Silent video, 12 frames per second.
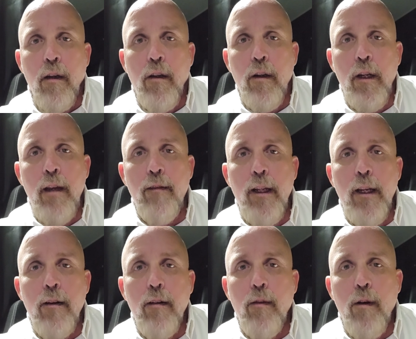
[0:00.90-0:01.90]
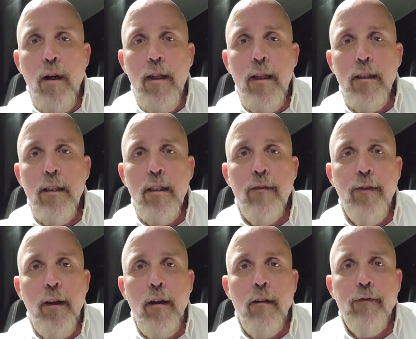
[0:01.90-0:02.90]
Good evening, everyone. This is
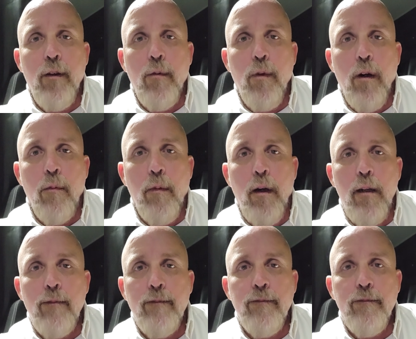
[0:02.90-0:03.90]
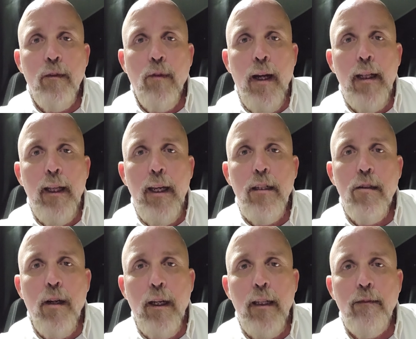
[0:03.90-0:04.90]
Phil from Walmart, Right Lane
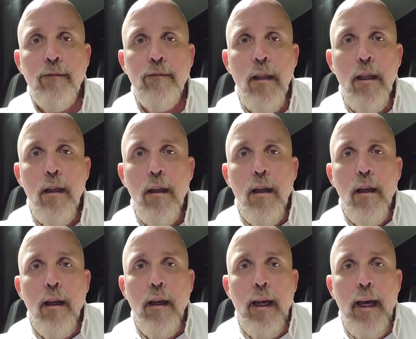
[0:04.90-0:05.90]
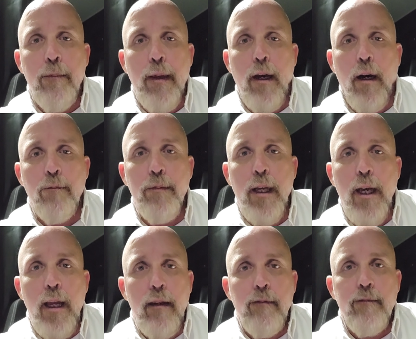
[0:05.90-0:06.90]
Truckin. Happy Hump
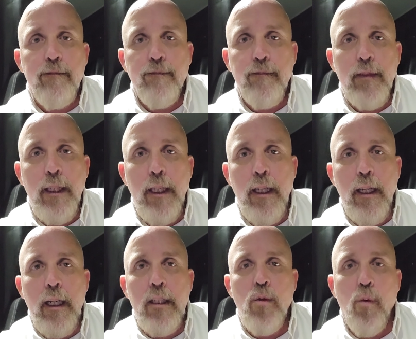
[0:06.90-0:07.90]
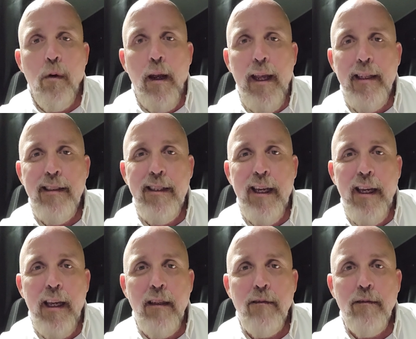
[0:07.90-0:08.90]
Day. It is
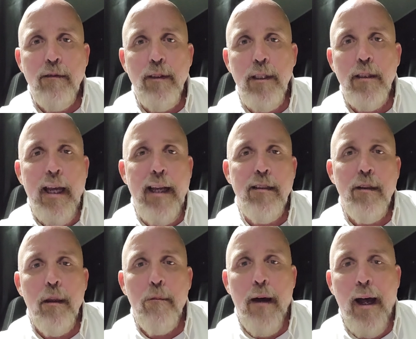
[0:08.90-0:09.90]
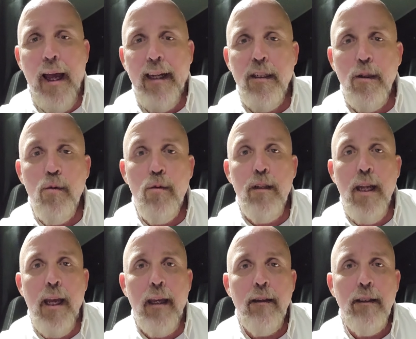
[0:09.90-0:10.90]
Wednesday, which is actually my
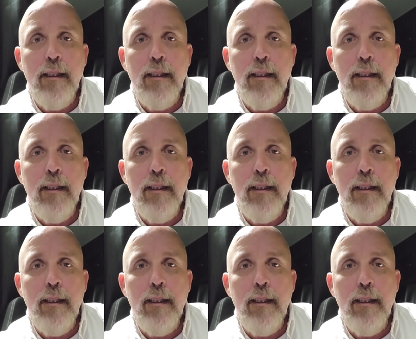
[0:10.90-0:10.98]
Tuesday.